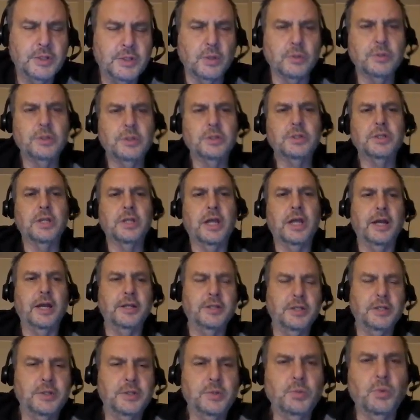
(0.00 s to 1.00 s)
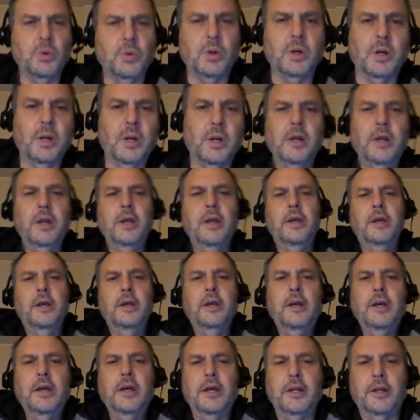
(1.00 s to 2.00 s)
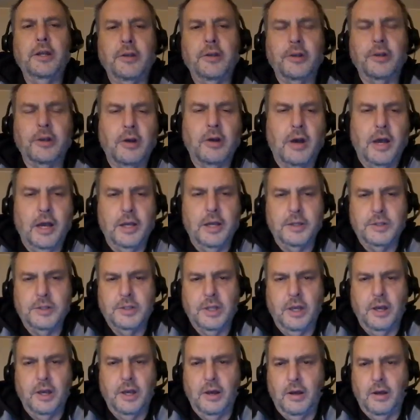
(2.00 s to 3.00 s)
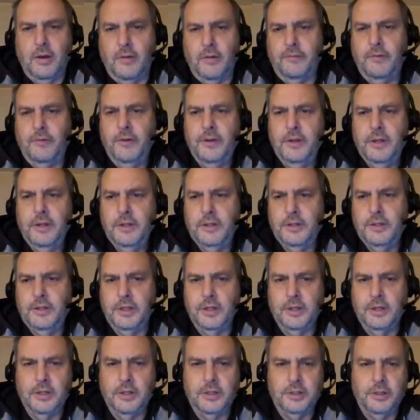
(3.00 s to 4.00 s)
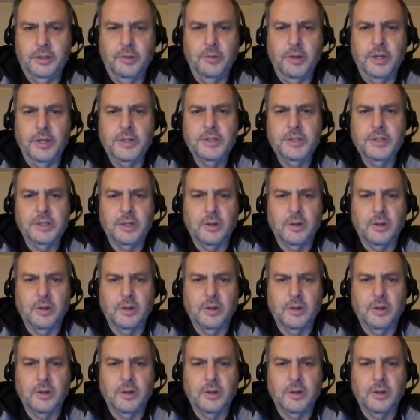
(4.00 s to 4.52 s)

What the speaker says: Soldiers' lodges were another cause of the U.S.